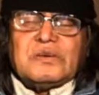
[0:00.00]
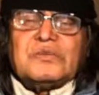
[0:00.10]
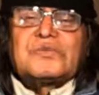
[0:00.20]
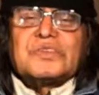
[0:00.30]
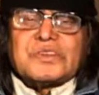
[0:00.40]

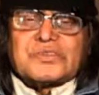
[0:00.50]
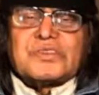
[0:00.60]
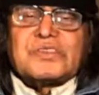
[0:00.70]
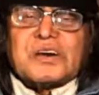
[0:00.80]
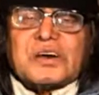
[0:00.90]
So this
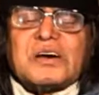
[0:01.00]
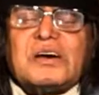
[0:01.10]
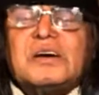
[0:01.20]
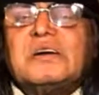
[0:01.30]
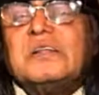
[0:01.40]
is
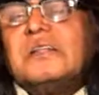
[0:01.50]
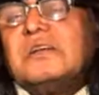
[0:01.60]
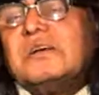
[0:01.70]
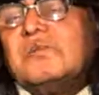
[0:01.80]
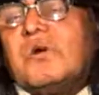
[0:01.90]
the
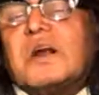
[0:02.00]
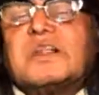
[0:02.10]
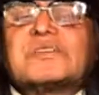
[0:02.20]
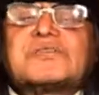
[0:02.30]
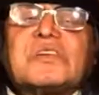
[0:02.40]
world
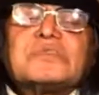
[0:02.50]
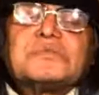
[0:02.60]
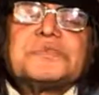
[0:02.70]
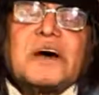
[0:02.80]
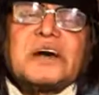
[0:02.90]

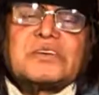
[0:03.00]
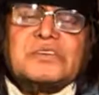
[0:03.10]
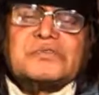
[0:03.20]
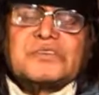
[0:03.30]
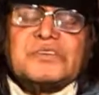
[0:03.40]
exclusive
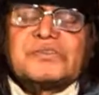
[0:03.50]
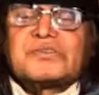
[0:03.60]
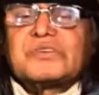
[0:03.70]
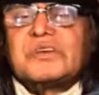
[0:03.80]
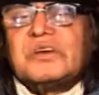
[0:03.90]

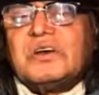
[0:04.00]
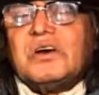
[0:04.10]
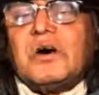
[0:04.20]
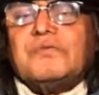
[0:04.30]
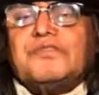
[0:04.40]
diagnosis
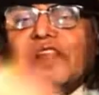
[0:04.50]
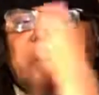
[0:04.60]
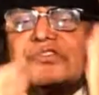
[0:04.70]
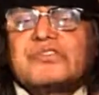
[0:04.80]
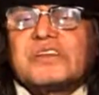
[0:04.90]
of Fleet
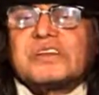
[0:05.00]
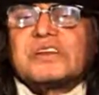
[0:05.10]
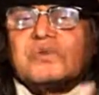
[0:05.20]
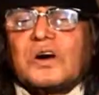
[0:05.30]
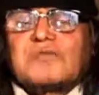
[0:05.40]
Street
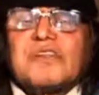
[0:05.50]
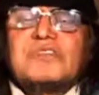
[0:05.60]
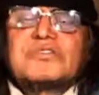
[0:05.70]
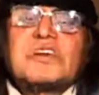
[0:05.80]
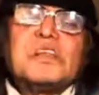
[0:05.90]
and what Fleet
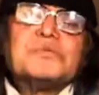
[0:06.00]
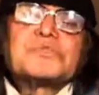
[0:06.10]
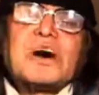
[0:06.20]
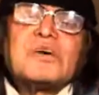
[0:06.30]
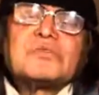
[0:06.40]
Street leaves
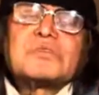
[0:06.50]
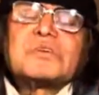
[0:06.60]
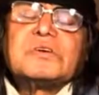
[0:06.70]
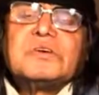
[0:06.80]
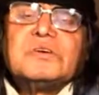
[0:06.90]
out
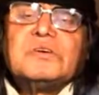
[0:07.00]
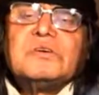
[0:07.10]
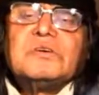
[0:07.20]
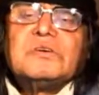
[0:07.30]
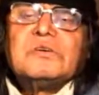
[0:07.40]

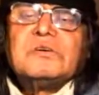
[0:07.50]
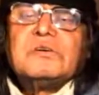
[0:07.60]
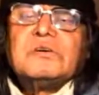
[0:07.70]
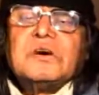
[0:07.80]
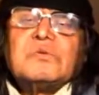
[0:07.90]

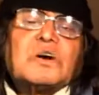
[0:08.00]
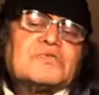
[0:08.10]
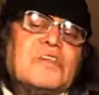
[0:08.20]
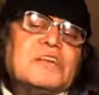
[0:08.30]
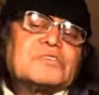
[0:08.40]
and
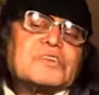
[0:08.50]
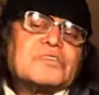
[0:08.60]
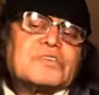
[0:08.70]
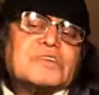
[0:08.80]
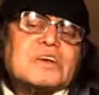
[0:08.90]
what Fleet
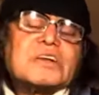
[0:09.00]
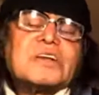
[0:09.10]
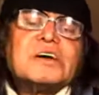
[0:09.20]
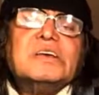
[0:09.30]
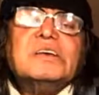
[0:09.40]
Street's
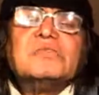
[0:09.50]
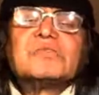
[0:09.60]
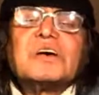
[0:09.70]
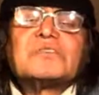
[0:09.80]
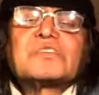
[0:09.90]
agenda is
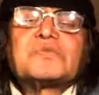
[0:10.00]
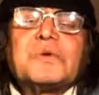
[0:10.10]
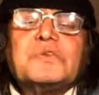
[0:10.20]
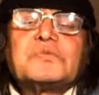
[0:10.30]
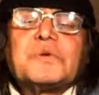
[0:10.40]
as
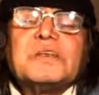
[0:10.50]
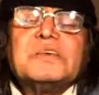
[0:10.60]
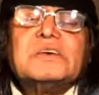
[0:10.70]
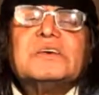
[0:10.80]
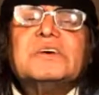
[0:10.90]
exposed by
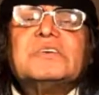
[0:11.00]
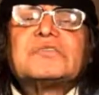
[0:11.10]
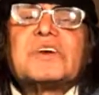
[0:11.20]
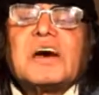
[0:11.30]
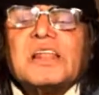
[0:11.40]
the
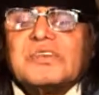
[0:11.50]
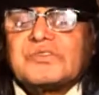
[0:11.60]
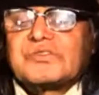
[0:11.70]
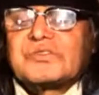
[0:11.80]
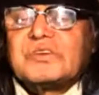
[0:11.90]

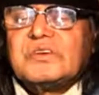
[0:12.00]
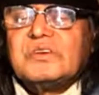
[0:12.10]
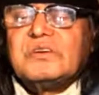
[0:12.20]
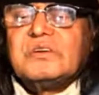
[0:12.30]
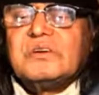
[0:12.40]
silence
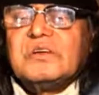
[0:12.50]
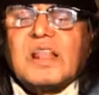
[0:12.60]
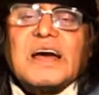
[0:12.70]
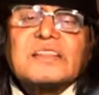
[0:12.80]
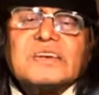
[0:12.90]
like